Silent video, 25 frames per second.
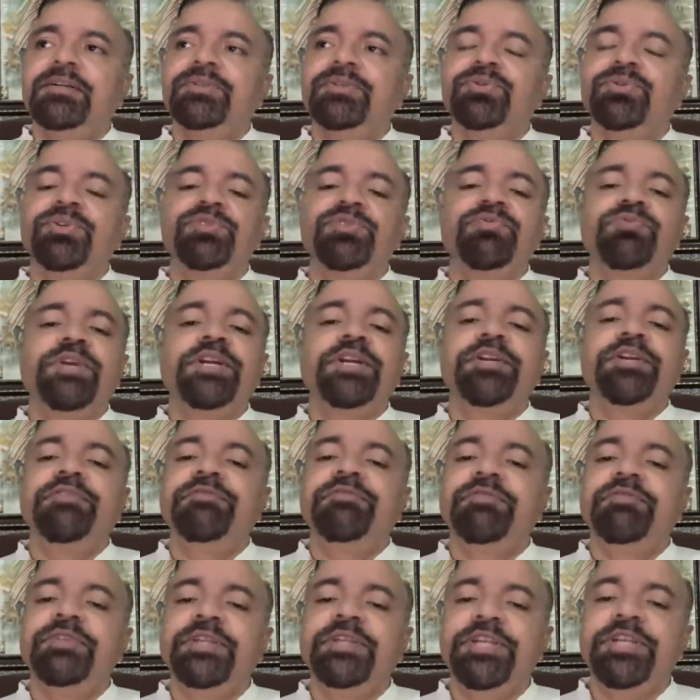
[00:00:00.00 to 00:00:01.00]
so it's very
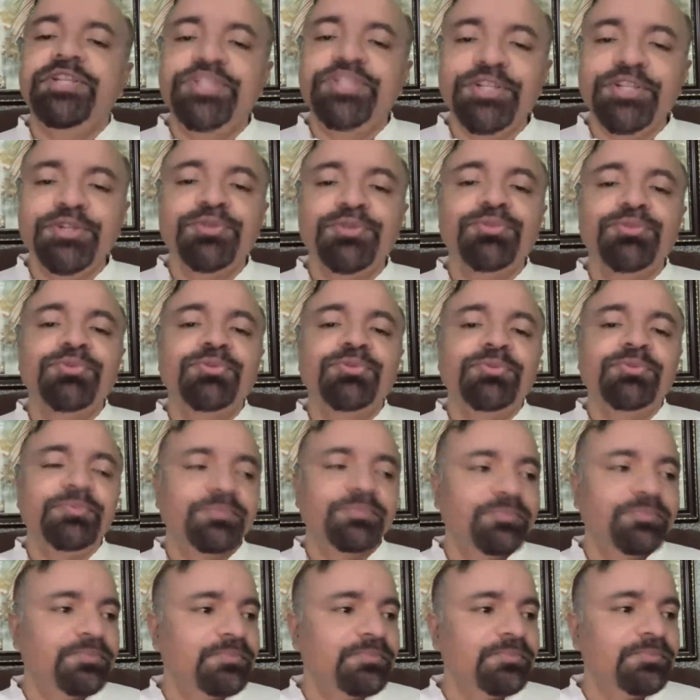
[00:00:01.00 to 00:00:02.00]
easy to
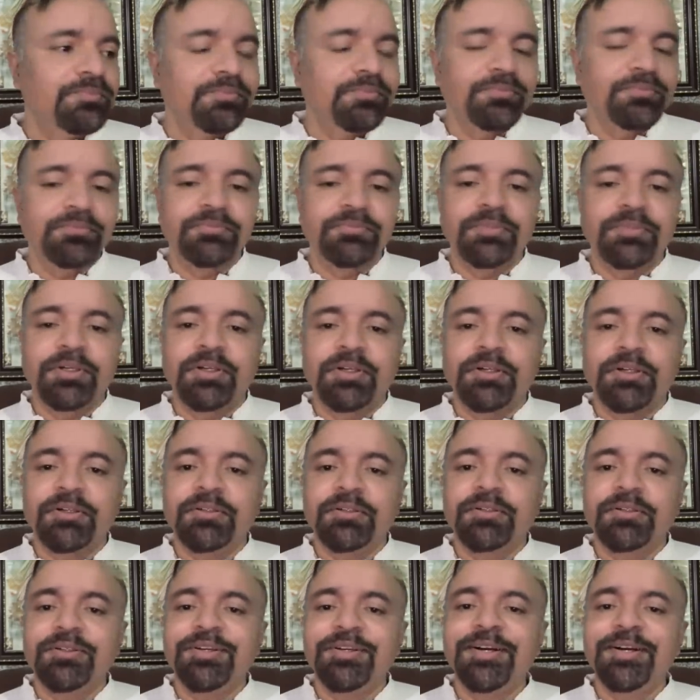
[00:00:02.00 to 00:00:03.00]

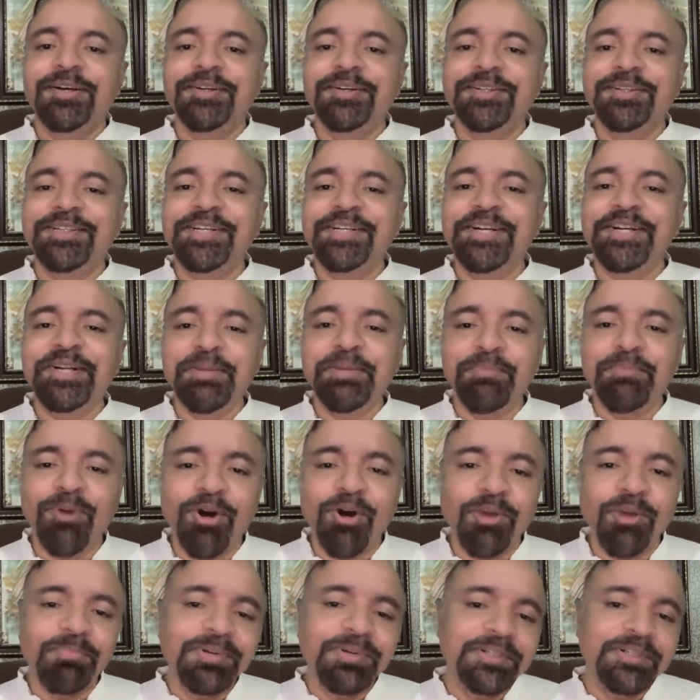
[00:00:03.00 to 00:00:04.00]
create a
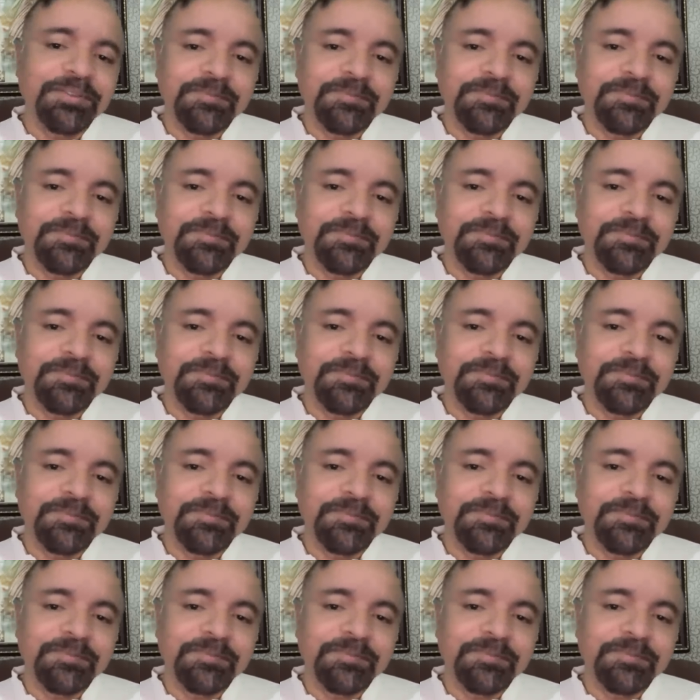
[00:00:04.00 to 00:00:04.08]
mob,